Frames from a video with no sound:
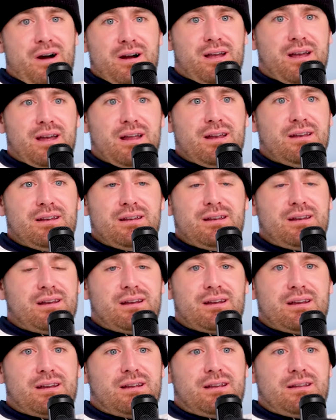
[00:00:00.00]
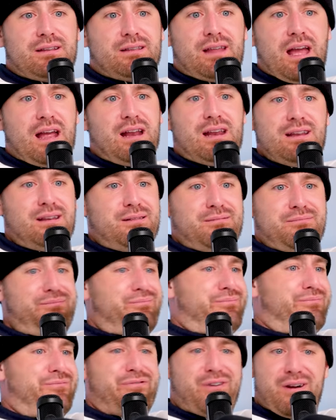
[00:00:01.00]
Fucking, they
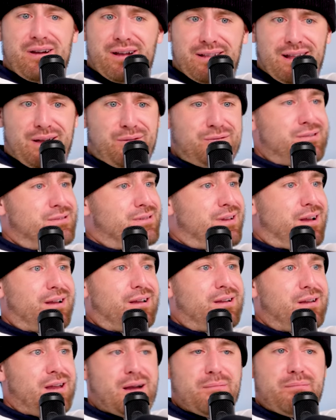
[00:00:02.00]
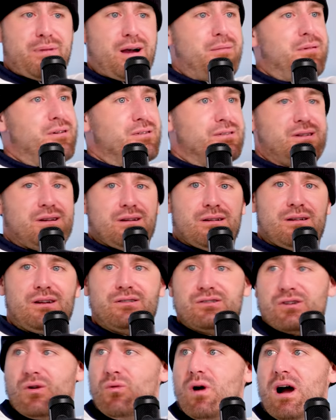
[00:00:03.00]
didn't fucking. They were just like, yeah, Bob. Here's the deal.
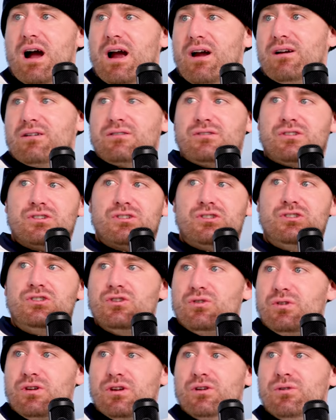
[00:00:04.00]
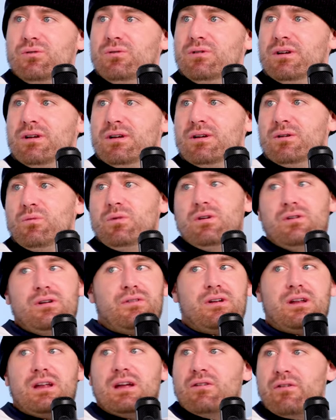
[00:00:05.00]
Here's a wire. Just do you we
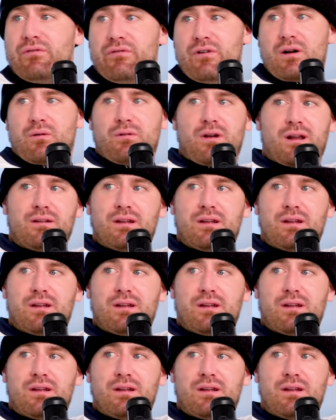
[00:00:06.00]
don't even give a fuck.